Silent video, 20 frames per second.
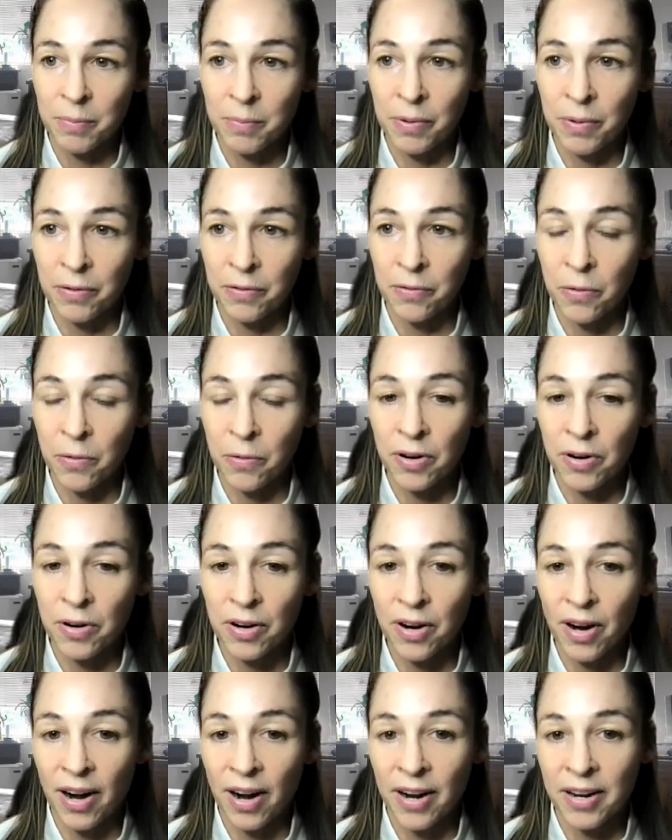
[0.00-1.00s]

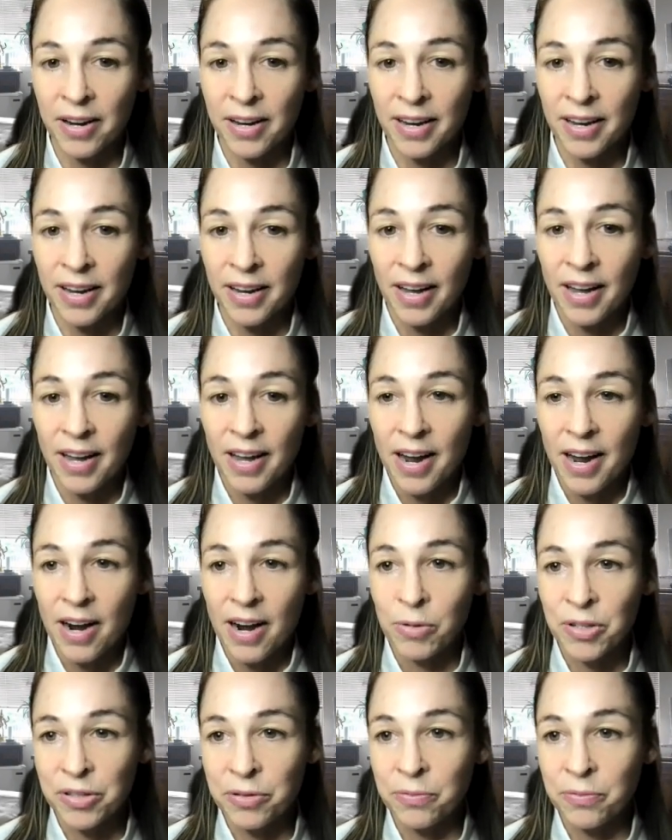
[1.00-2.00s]
before I was